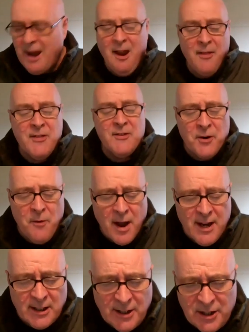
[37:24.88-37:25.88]
I think there's a
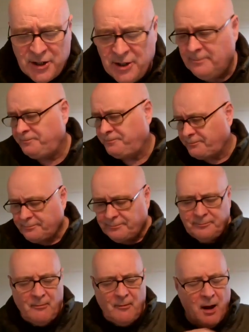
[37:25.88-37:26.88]
recognition
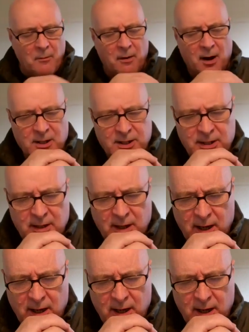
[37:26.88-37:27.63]
amongst